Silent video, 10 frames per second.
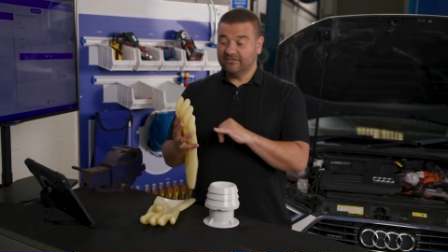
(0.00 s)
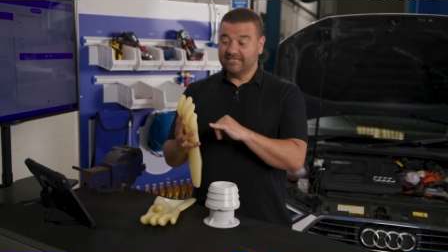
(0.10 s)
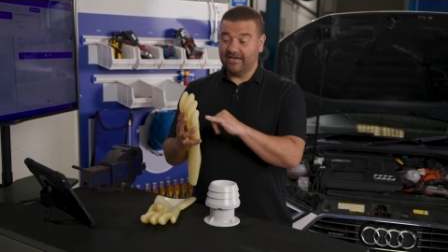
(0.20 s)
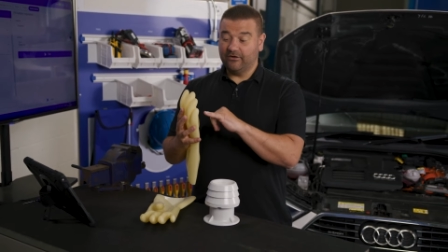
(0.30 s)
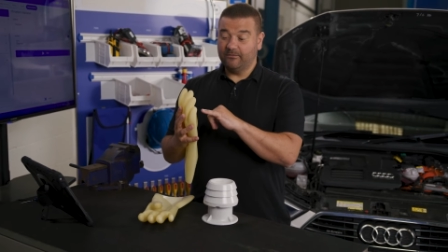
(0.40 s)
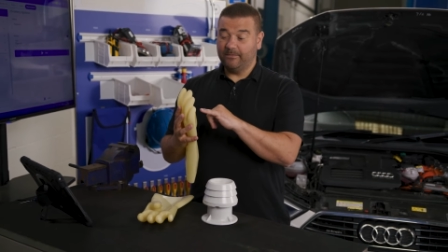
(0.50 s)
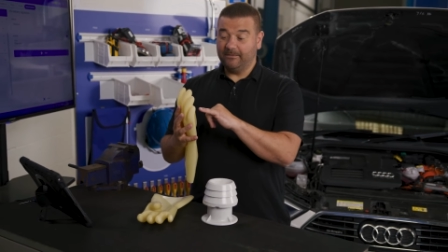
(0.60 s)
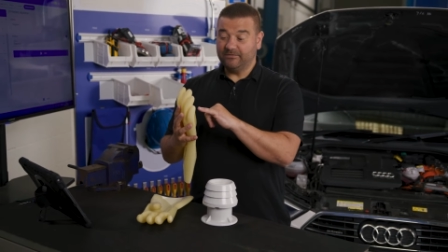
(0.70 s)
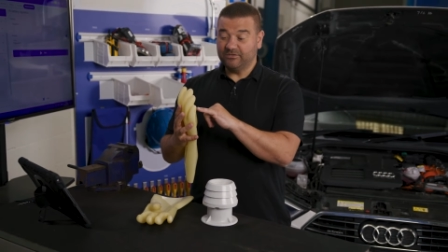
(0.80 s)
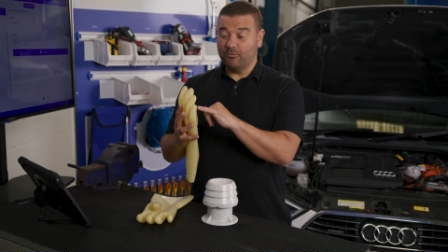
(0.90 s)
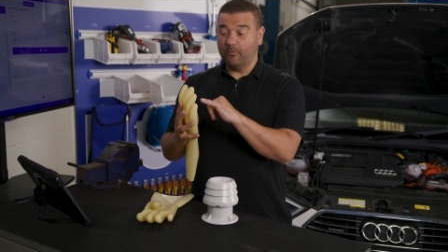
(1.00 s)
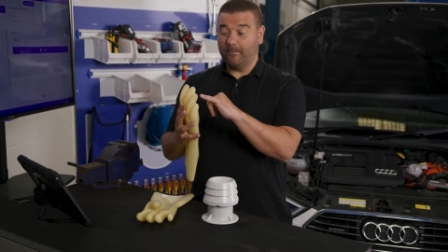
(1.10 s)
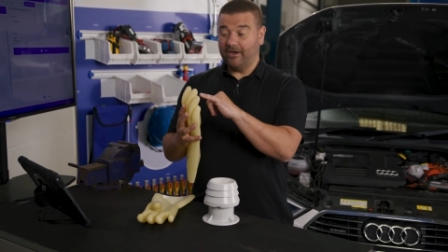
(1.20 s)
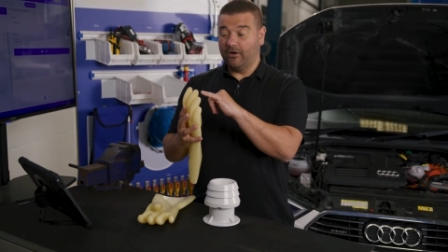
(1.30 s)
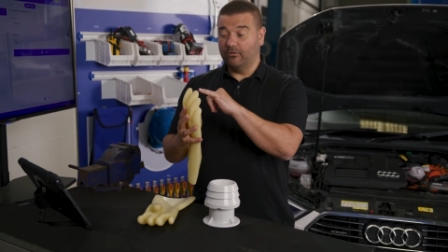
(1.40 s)
because that could be small
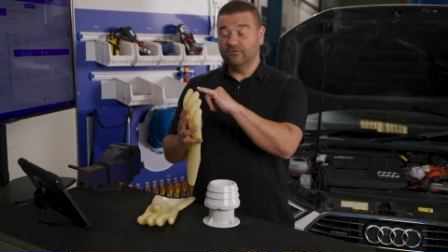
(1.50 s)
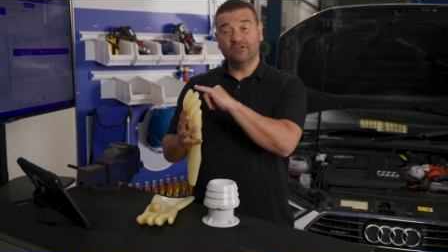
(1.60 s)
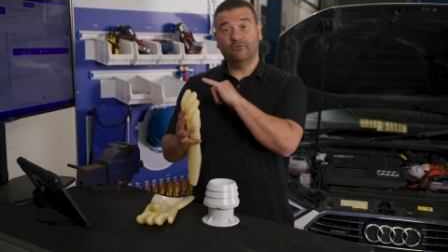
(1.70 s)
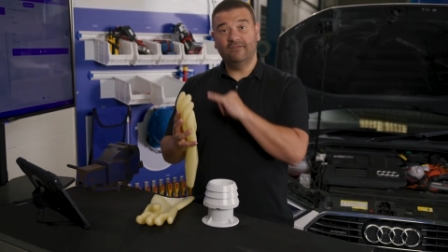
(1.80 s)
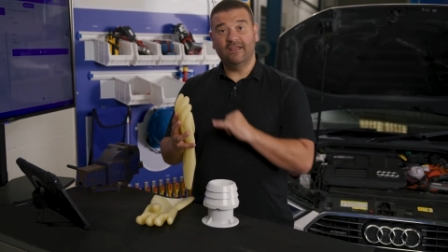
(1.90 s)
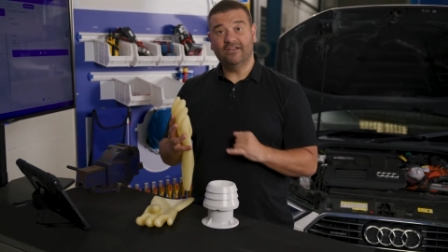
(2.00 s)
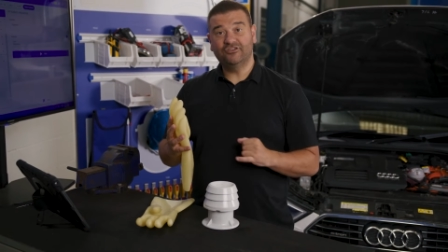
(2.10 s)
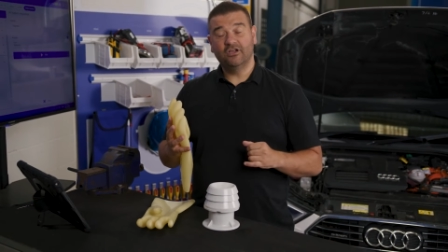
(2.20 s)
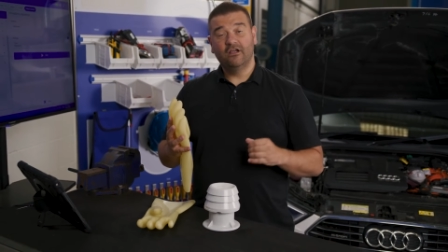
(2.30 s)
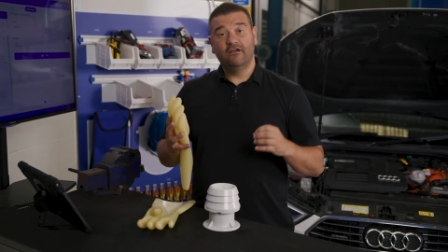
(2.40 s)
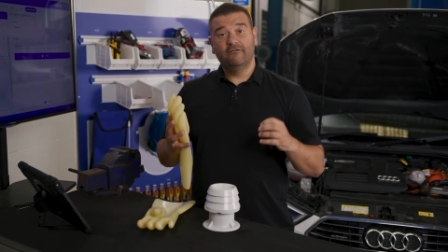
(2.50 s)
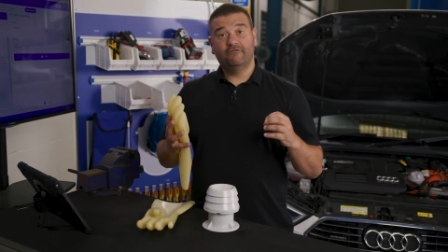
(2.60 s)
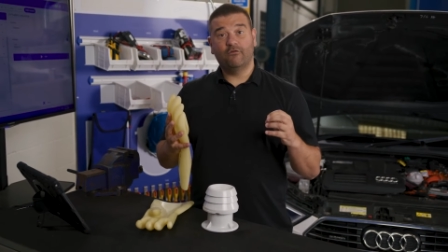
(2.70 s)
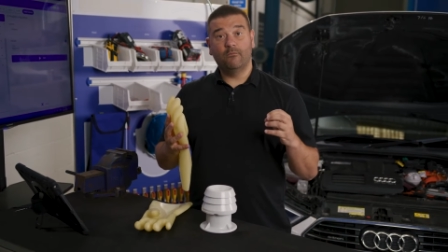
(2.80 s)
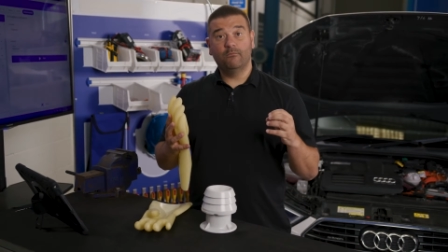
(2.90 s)
pinholes that are in the edge
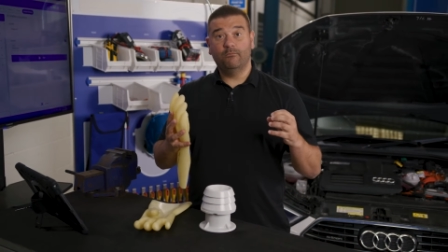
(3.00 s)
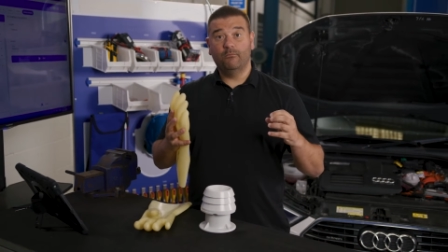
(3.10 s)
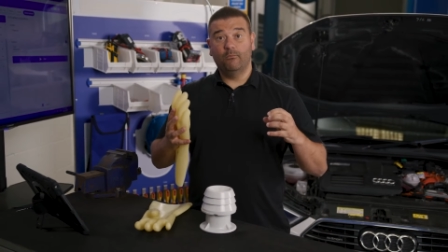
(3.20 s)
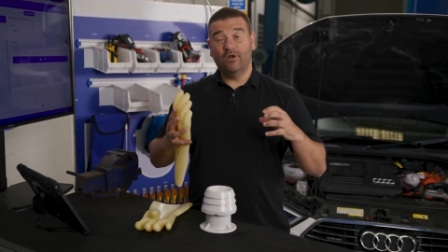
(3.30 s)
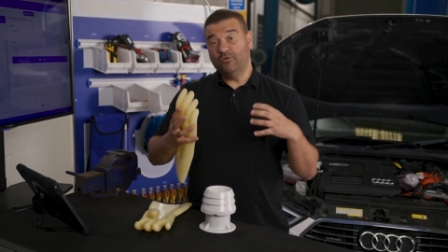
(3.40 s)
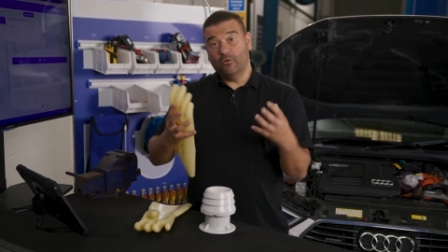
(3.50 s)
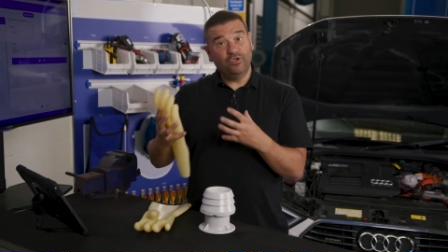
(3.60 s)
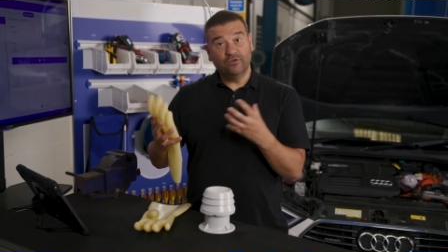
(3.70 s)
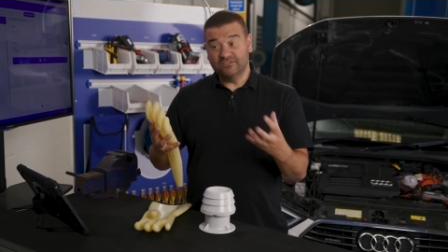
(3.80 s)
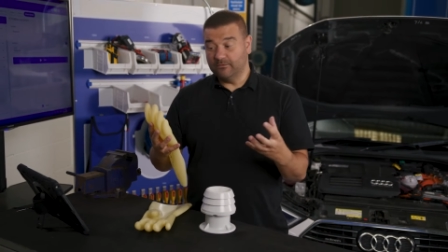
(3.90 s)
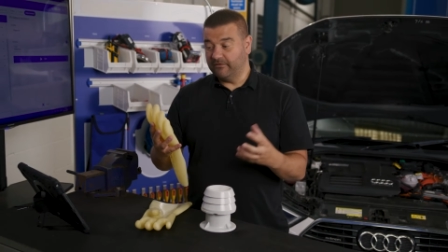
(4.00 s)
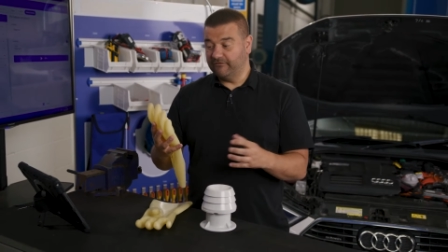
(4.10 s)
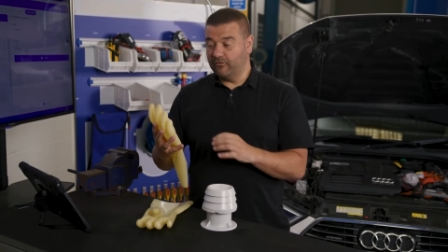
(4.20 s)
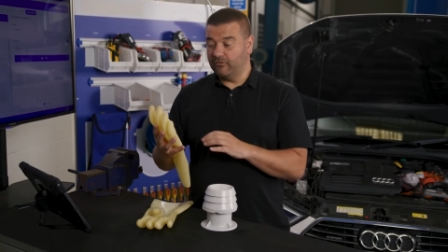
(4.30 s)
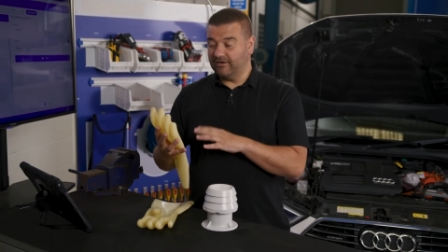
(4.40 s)
from when you were using them
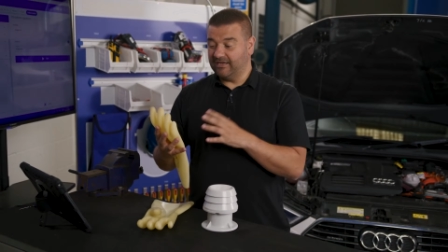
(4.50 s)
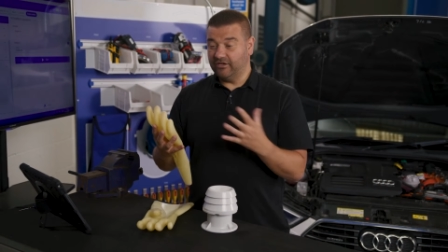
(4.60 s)
before.